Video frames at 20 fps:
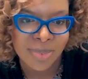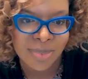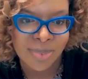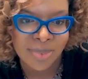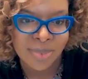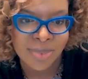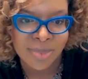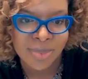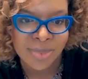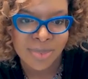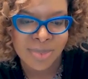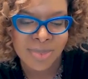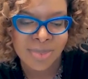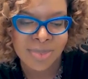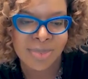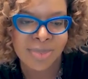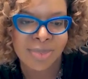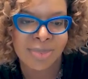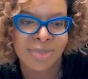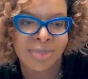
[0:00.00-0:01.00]

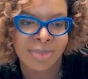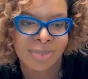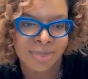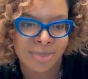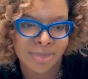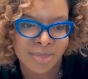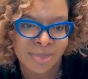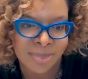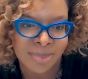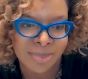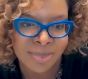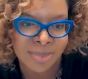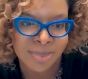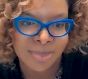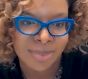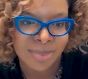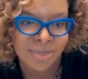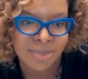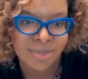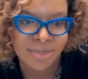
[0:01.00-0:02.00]

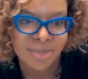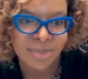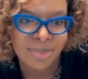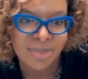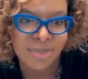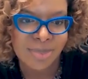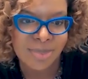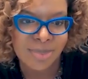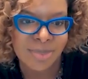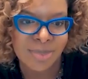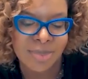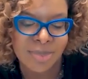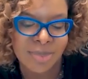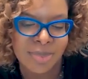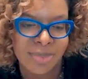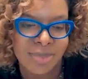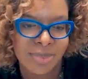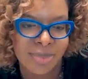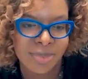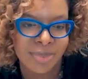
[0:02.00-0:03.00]

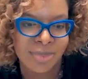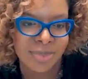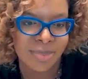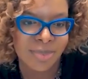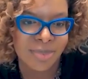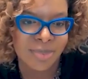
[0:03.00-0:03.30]
No words are spoken by the person on screen.